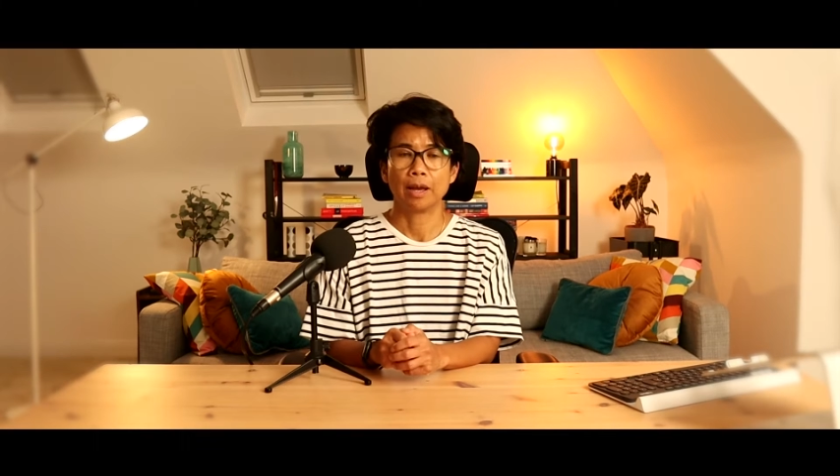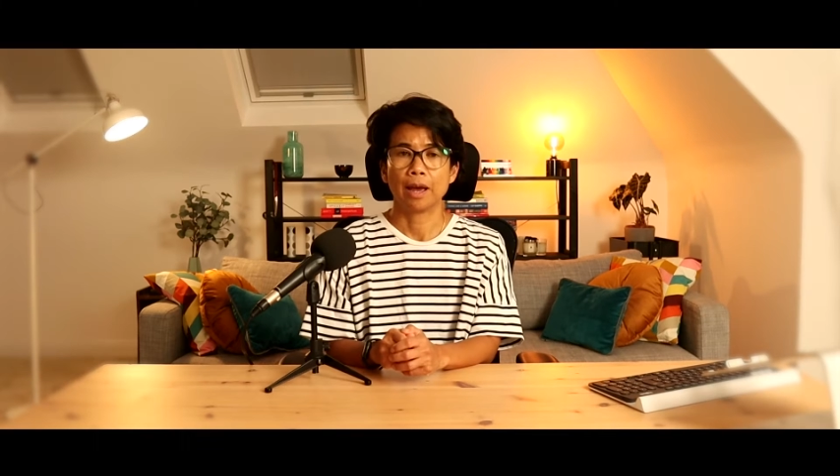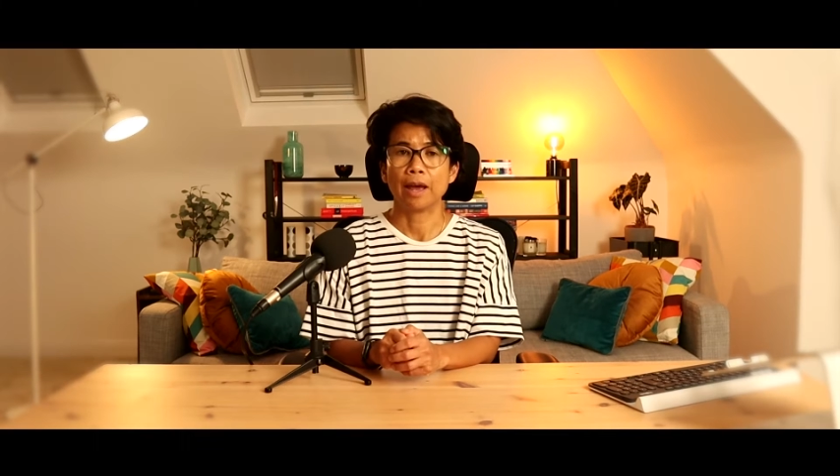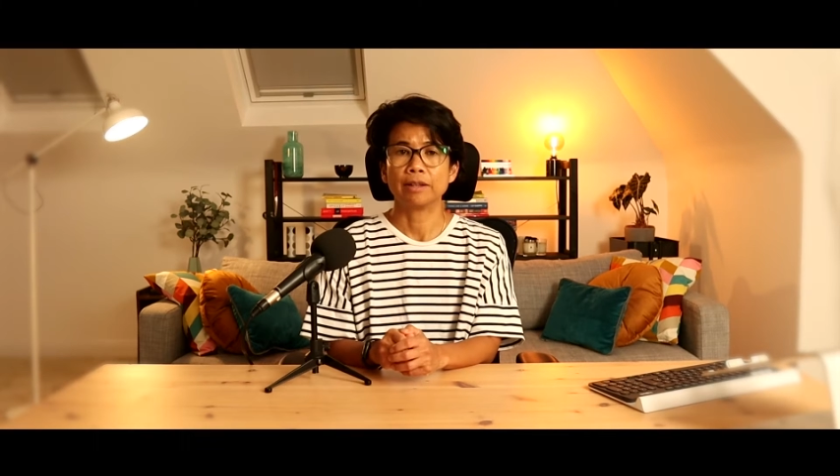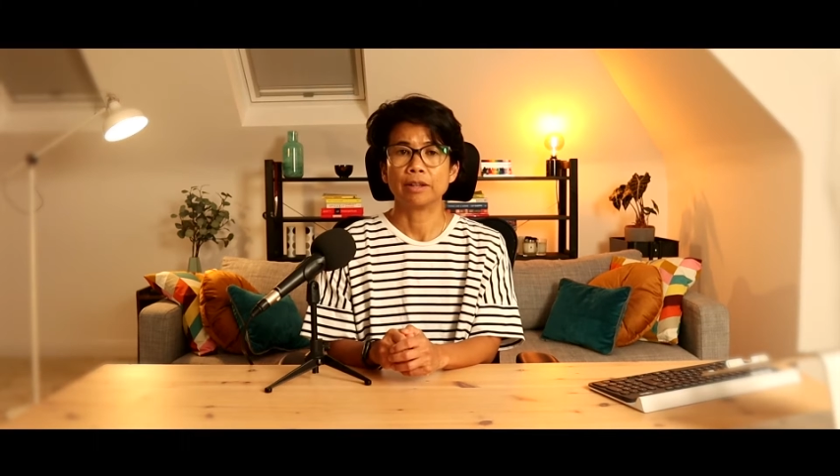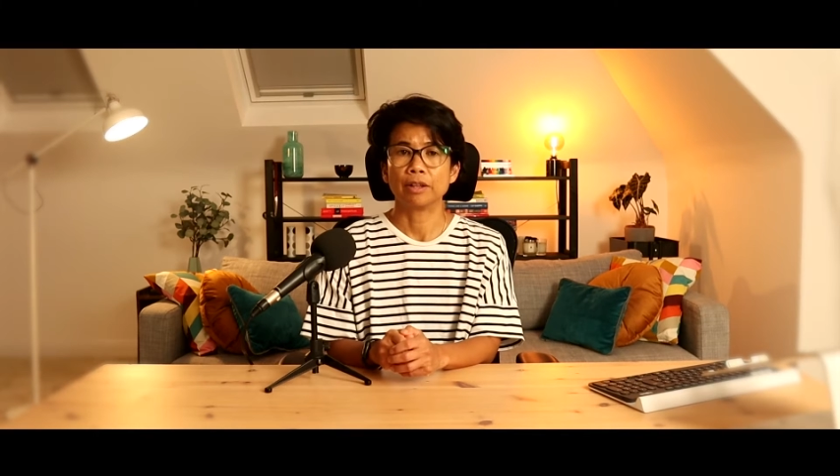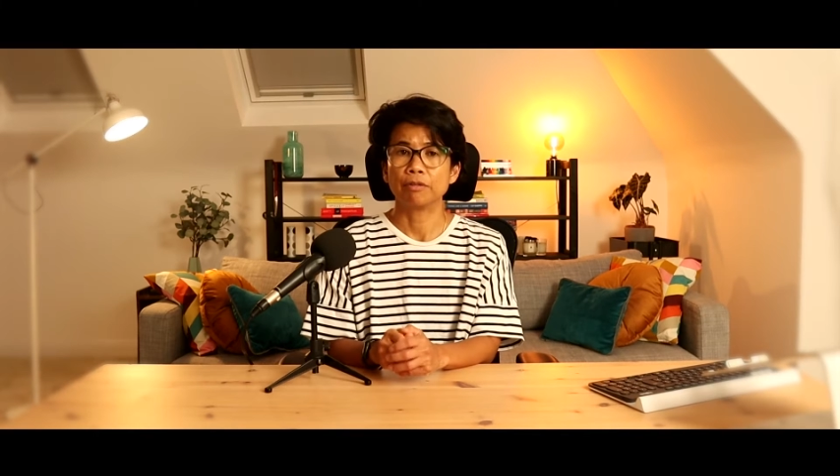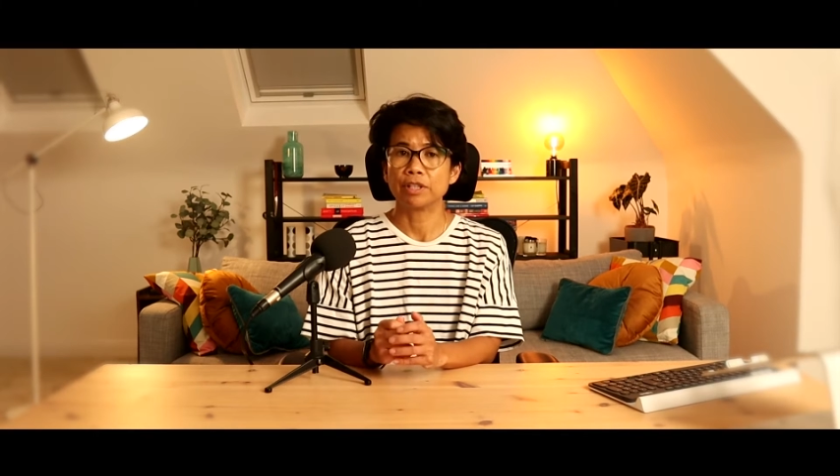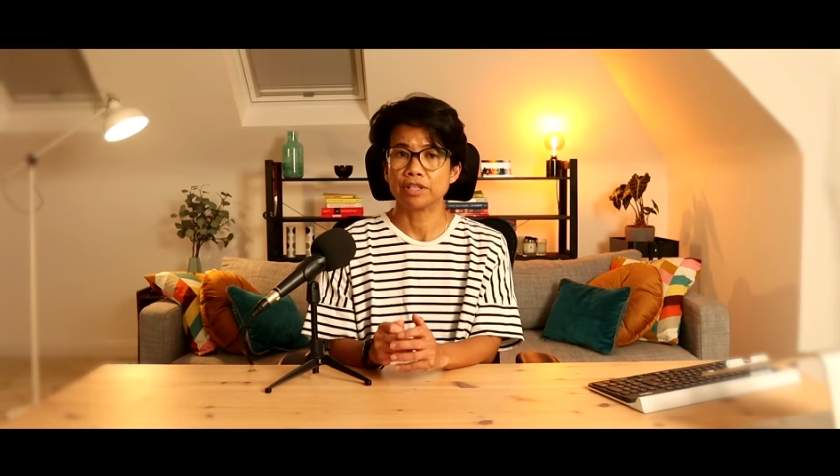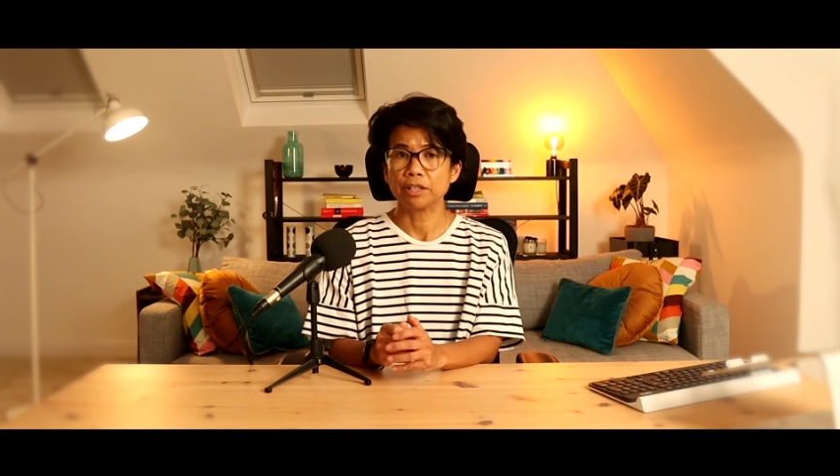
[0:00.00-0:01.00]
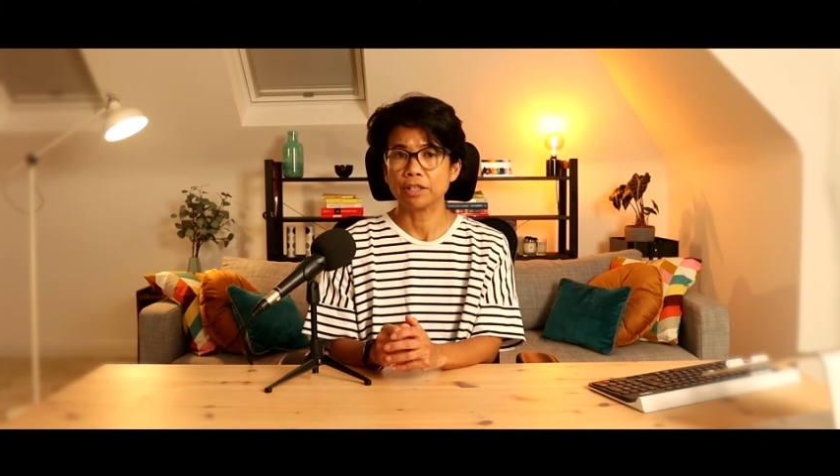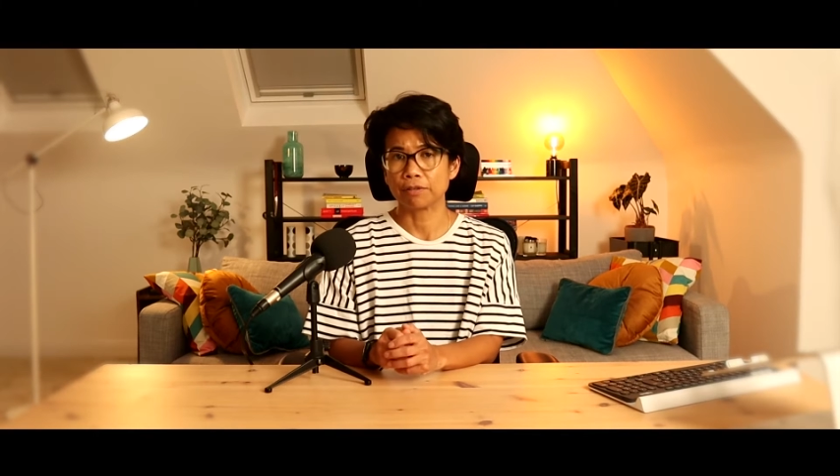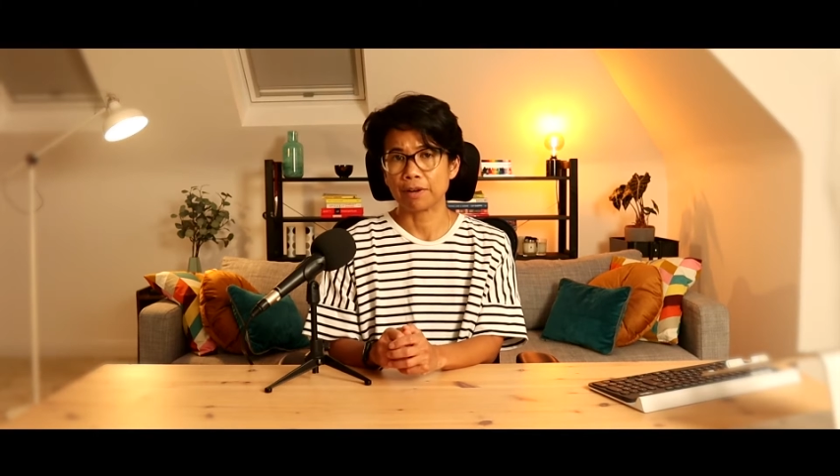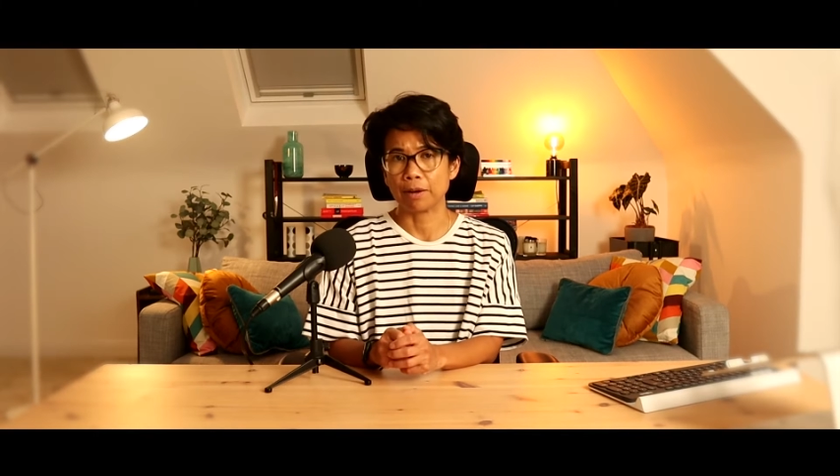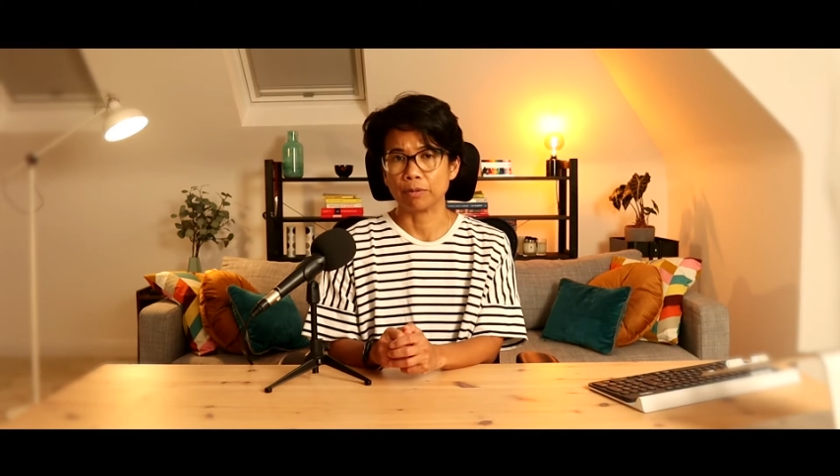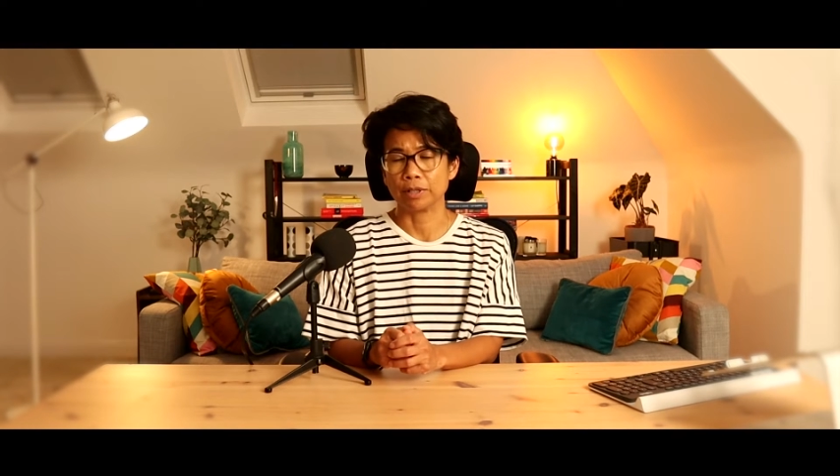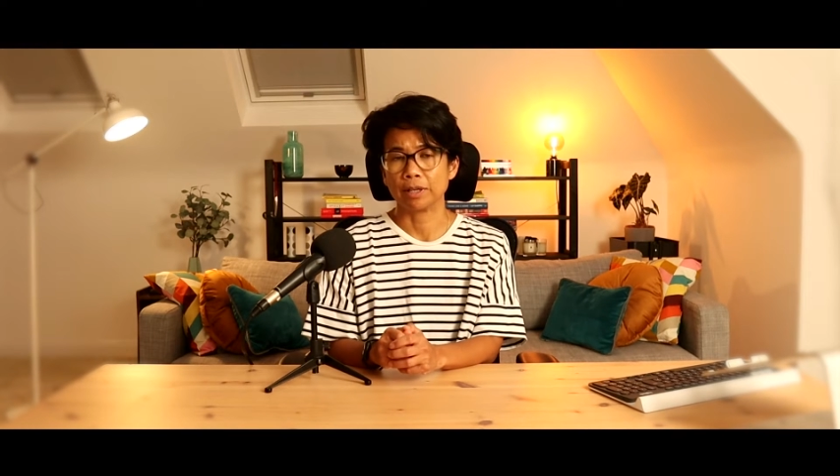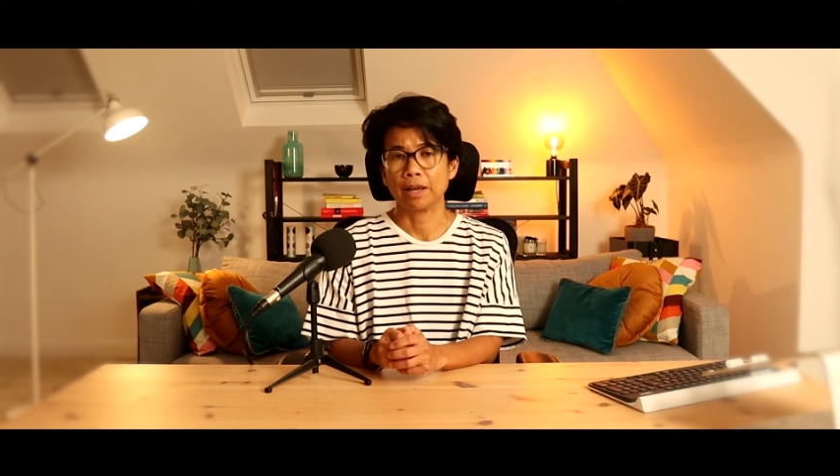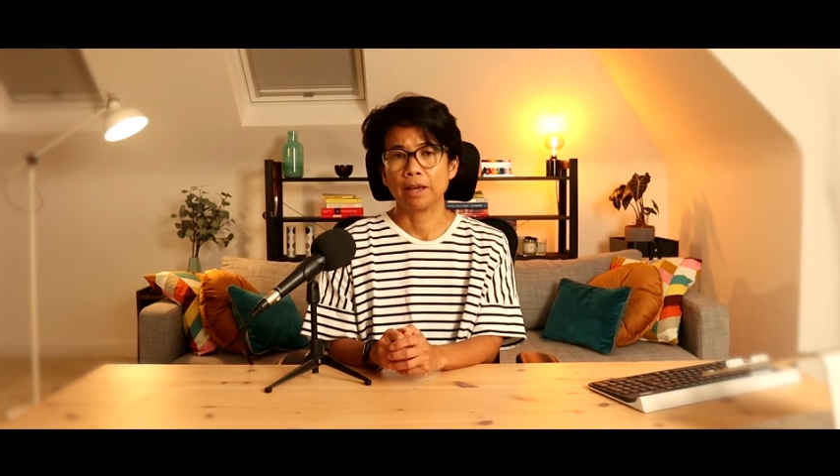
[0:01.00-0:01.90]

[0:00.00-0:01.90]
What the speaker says: And the researchers found